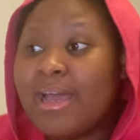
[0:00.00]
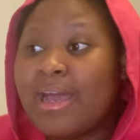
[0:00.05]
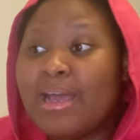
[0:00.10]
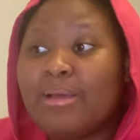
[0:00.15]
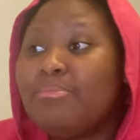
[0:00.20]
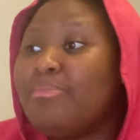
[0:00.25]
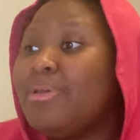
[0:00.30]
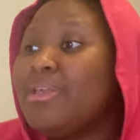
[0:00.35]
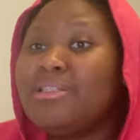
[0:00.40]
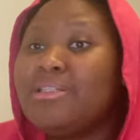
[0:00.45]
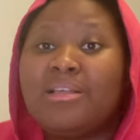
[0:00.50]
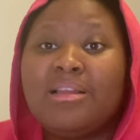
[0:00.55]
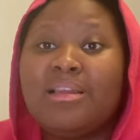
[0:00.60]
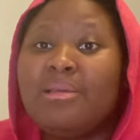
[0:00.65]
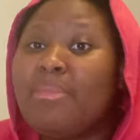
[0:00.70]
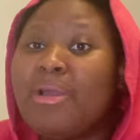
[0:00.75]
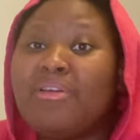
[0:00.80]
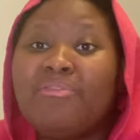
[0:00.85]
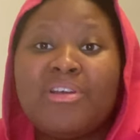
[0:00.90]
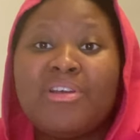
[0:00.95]
and basically
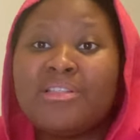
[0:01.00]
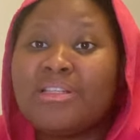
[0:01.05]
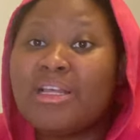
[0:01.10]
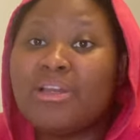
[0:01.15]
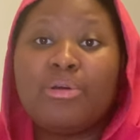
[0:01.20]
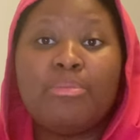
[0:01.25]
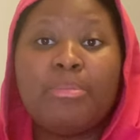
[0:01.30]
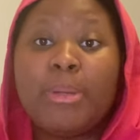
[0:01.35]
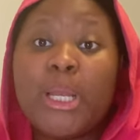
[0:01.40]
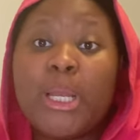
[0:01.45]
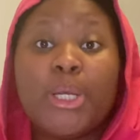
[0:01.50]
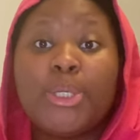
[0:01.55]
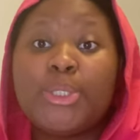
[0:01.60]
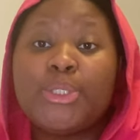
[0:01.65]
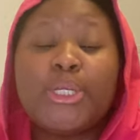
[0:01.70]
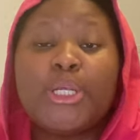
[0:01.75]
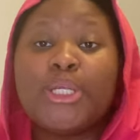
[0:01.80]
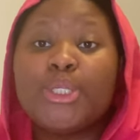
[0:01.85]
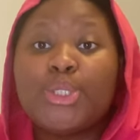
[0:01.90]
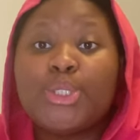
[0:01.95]
my friends are not
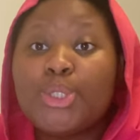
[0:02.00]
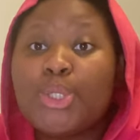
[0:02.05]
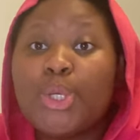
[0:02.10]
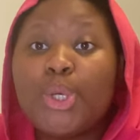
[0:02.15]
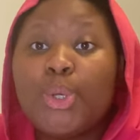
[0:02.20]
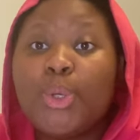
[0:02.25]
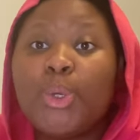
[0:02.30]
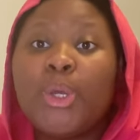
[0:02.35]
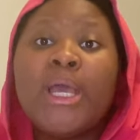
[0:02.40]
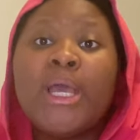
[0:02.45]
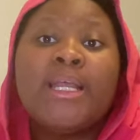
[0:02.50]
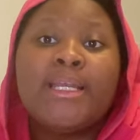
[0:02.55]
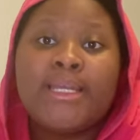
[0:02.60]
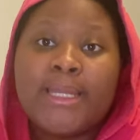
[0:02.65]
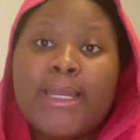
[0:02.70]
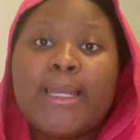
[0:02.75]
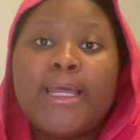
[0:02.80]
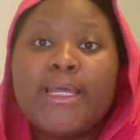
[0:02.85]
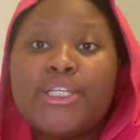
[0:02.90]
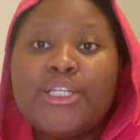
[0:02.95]
Belarusians, so
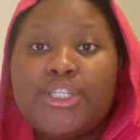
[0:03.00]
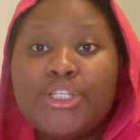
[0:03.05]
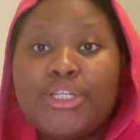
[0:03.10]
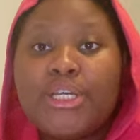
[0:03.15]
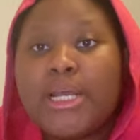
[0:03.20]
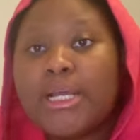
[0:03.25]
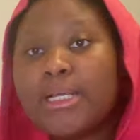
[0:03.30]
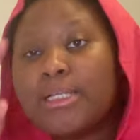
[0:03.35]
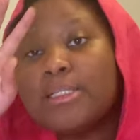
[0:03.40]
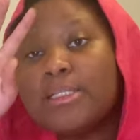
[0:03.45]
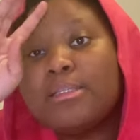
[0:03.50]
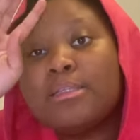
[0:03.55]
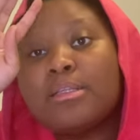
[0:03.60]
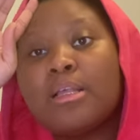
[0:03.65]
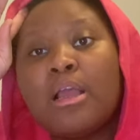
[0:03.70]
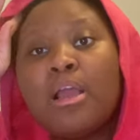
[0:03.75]
they're Nigerians.